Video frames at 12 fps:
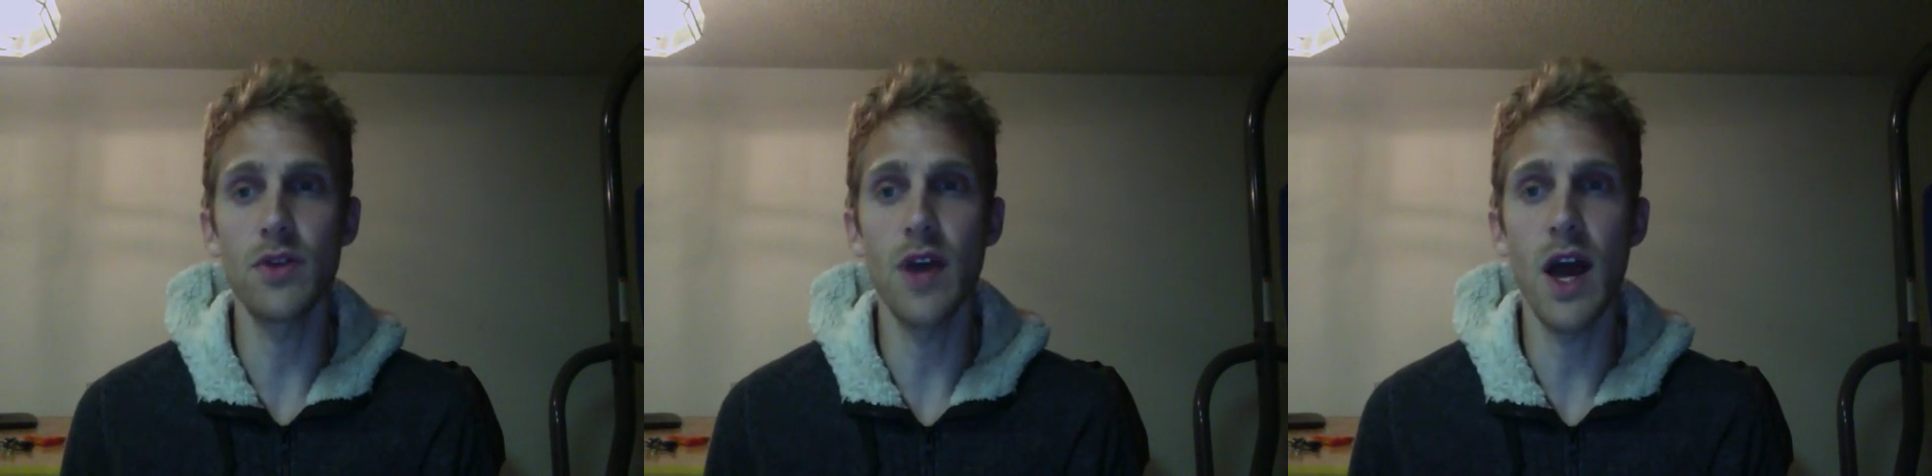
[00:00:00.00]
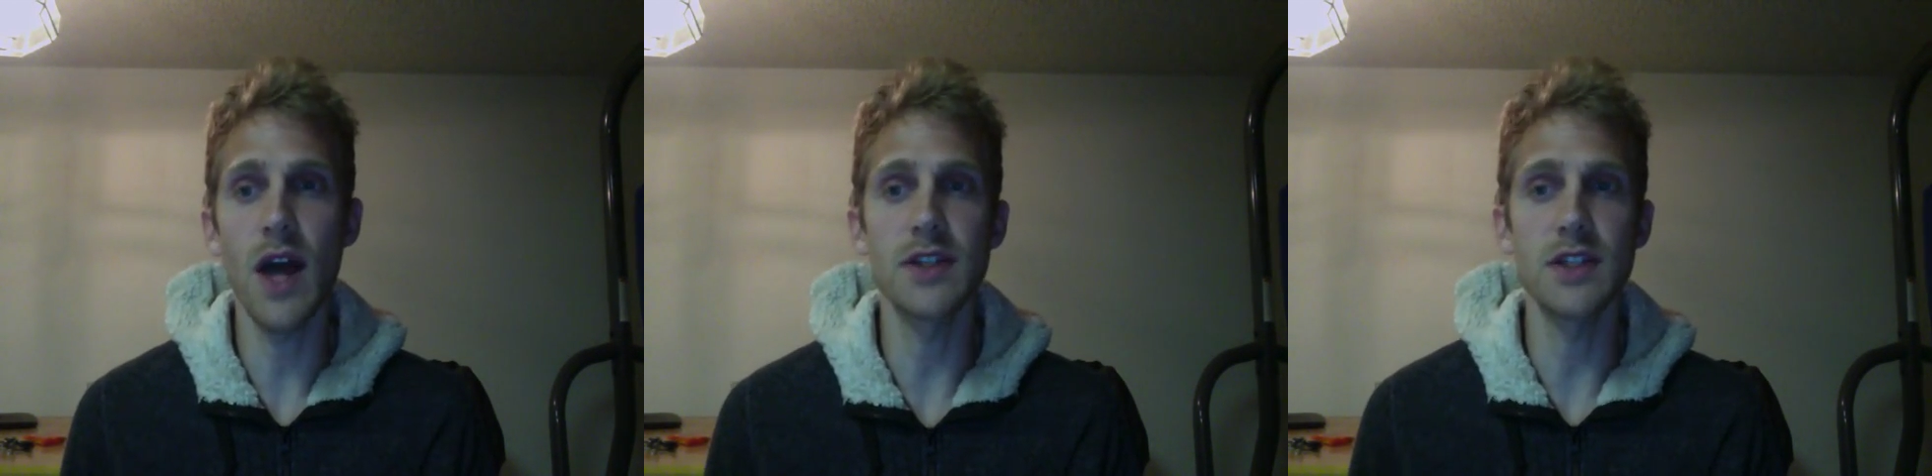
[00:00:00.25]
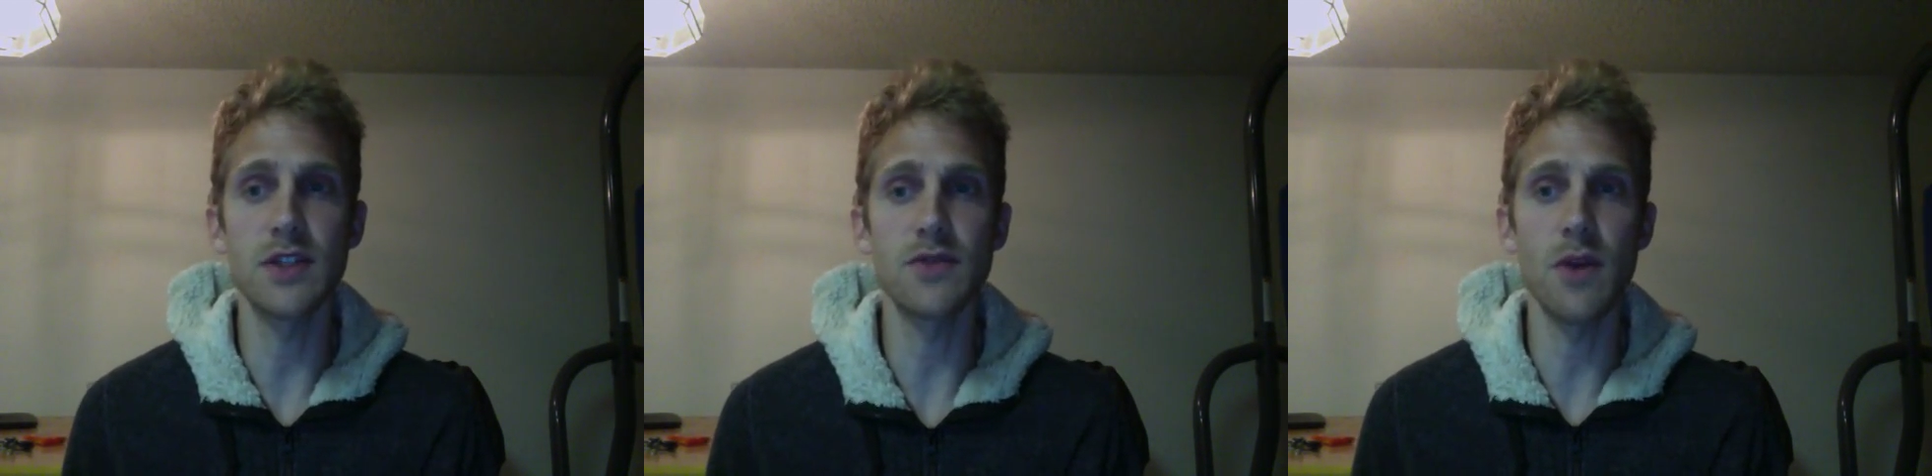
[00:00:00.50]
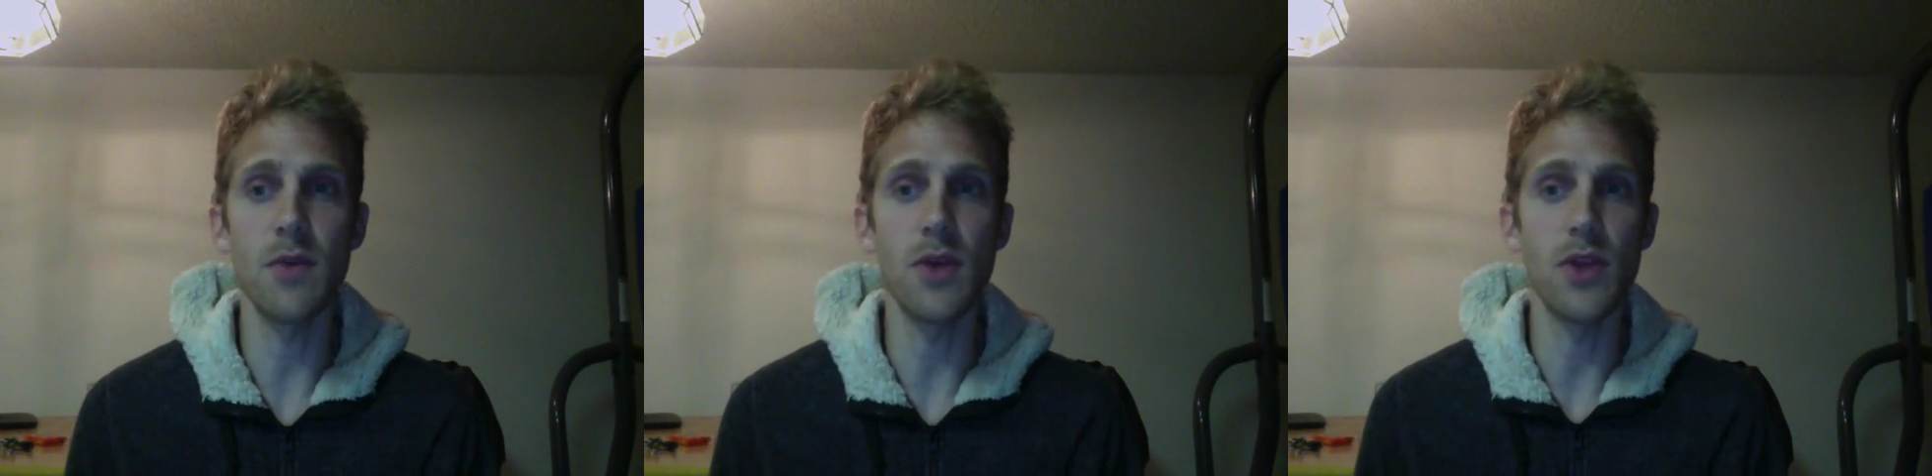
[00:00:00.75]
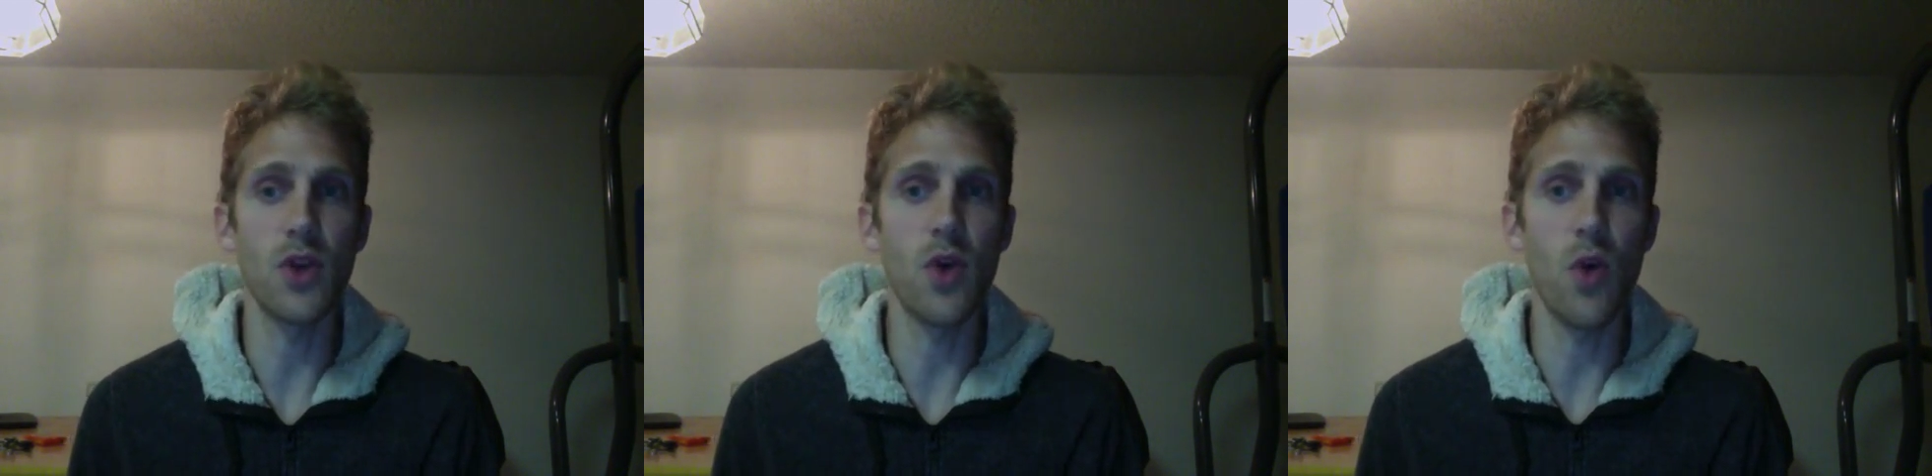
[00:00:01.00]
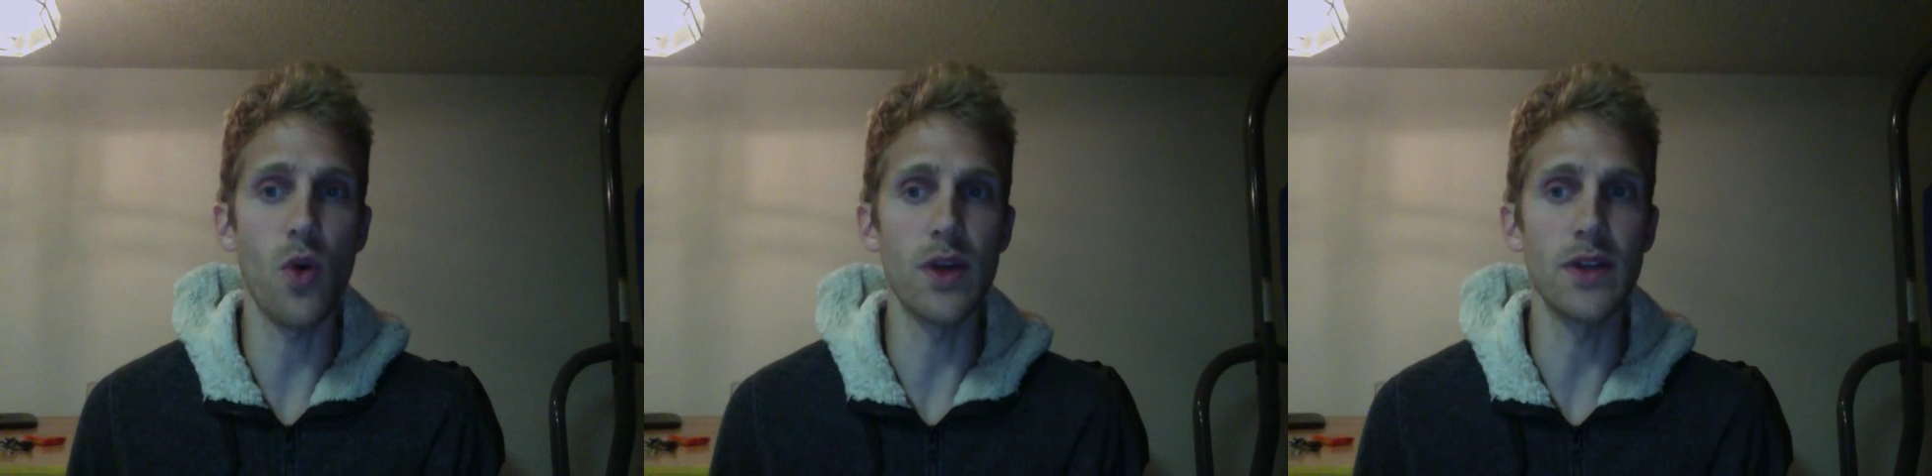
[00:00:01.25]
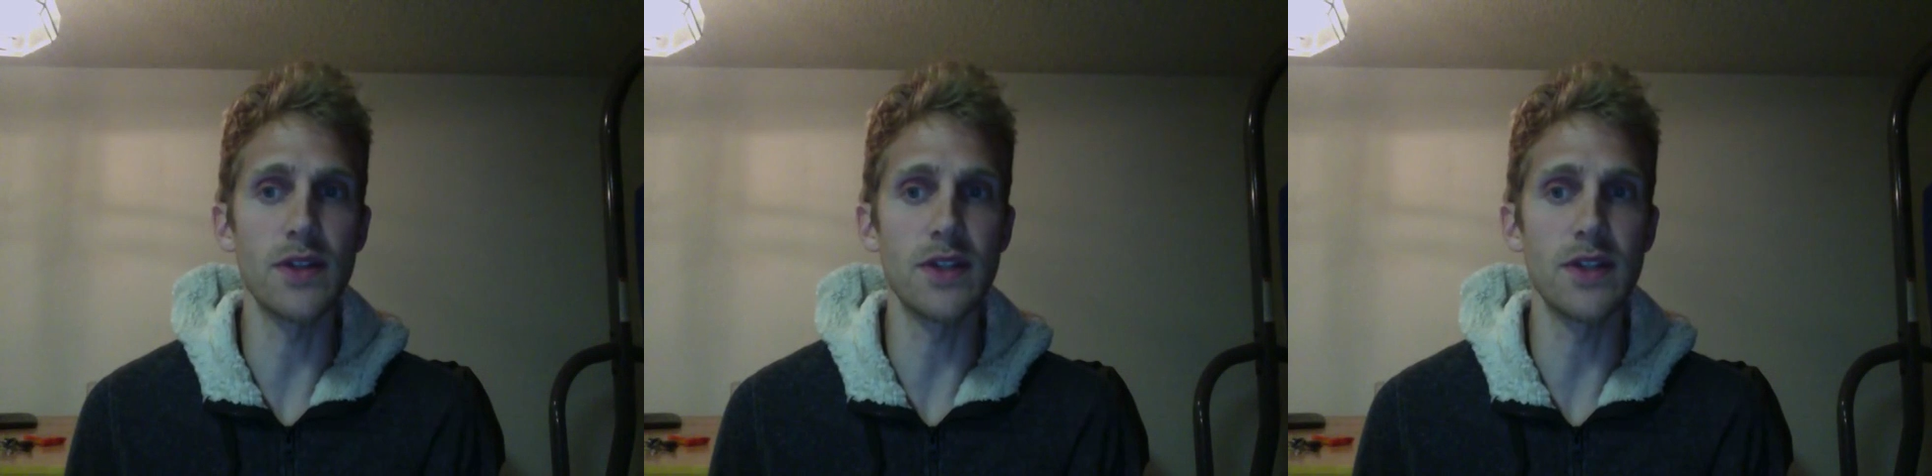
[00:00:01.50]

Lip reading: guys is from The Cornet.